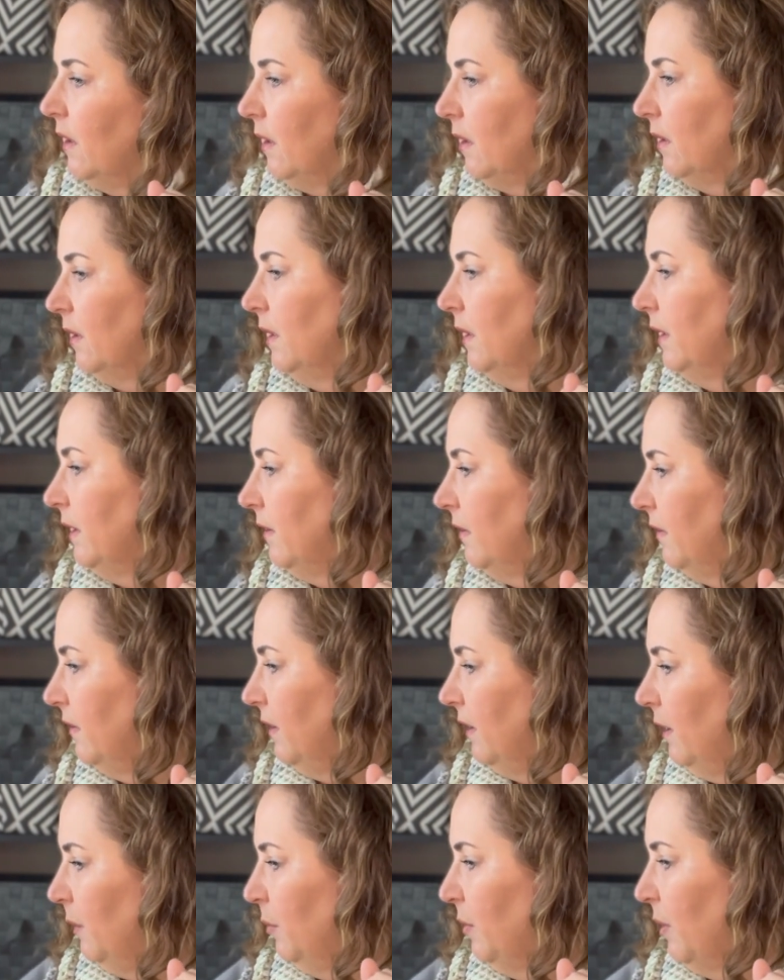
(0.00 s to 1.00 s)
Let's
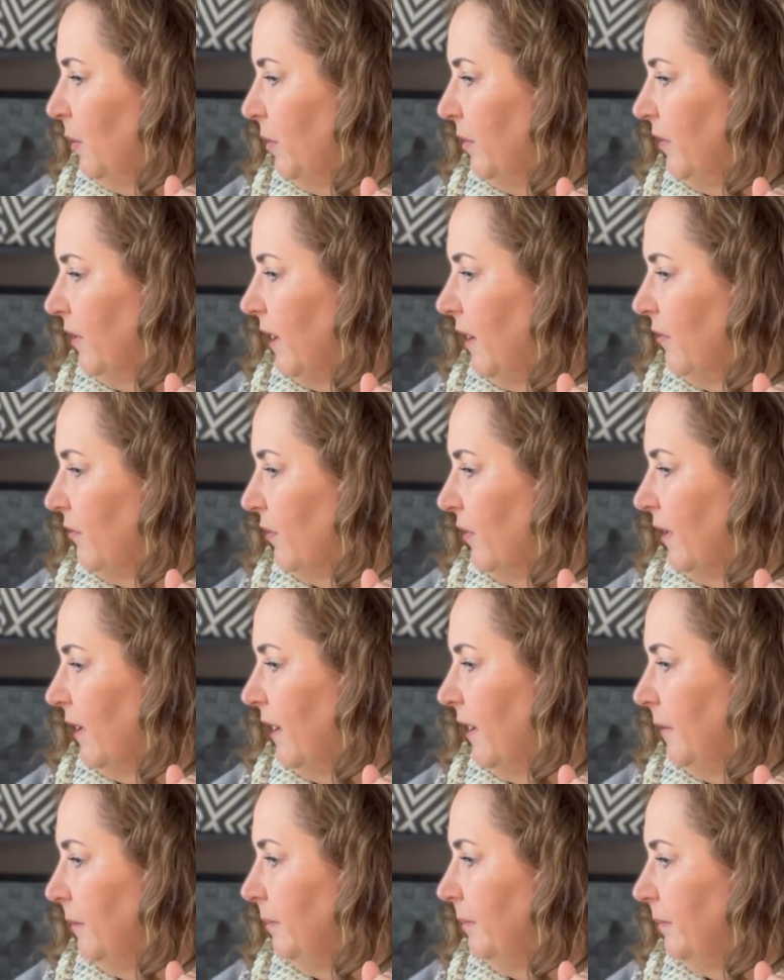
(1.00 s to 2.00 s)
see what was after
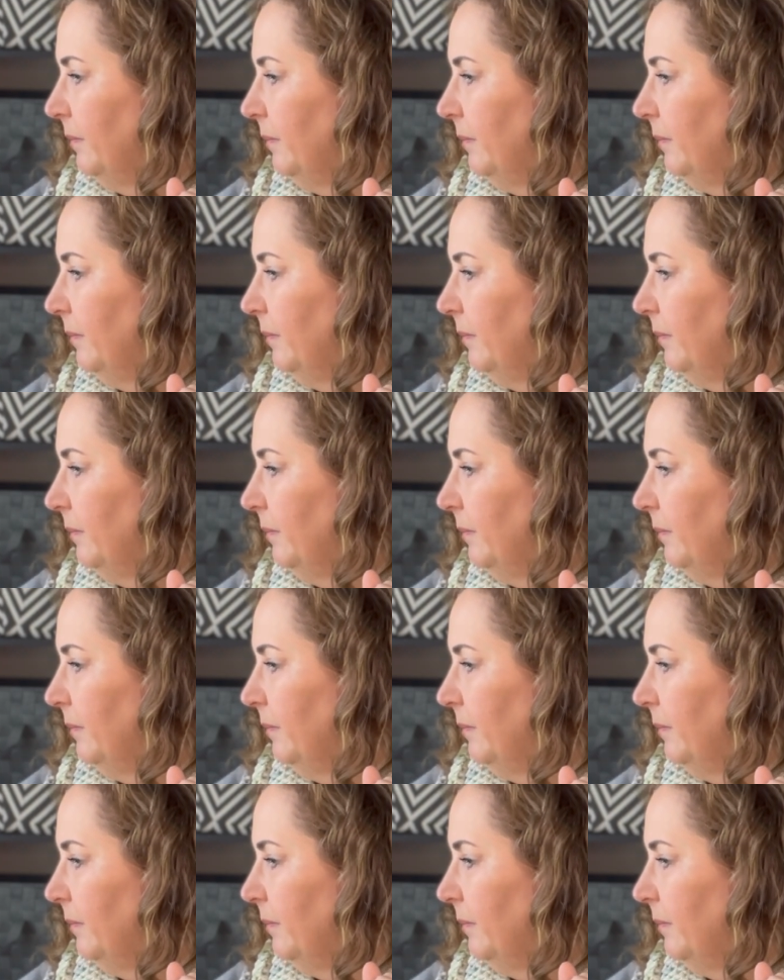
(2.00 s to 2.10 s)
that.